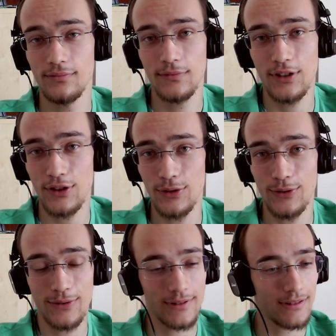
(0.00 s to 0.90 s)

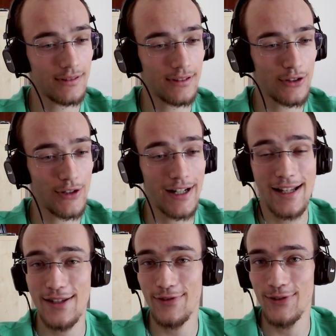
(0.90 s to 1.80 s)
So
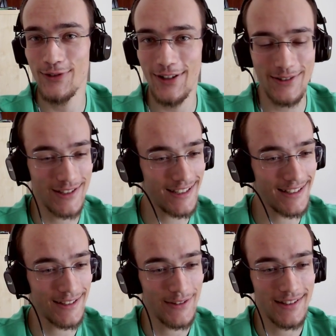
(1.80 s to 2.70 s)
congrats if you found
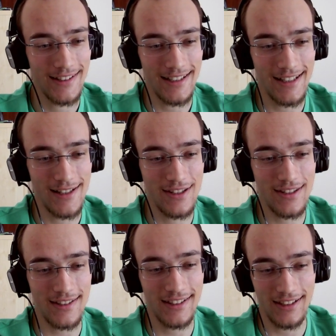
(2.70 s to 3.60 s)
it.
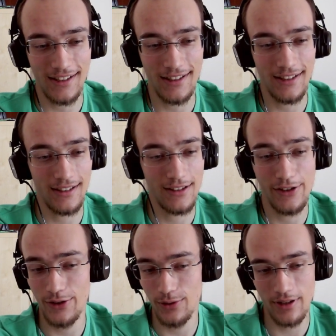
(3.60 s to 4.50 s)
It's
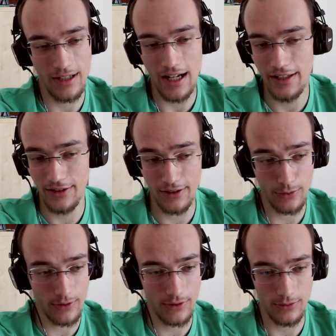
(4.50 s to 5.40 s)
rook, either
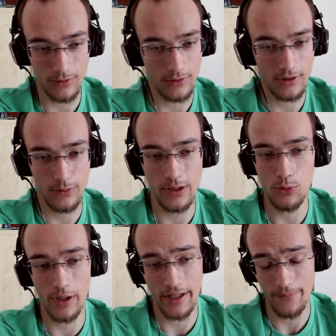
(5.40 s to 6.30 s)
rook to
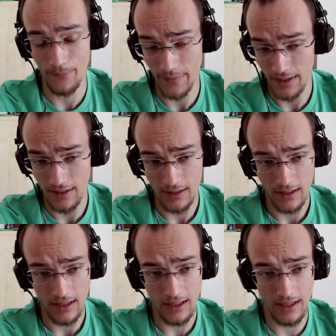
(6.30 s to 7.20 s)
e1.
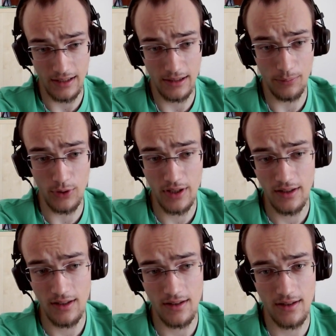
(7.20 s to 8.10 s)
And the point
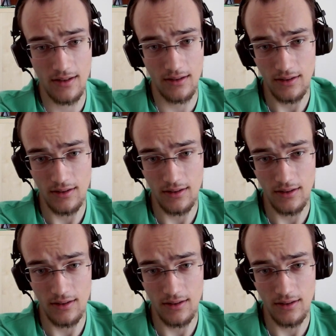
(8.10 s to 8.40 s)
is,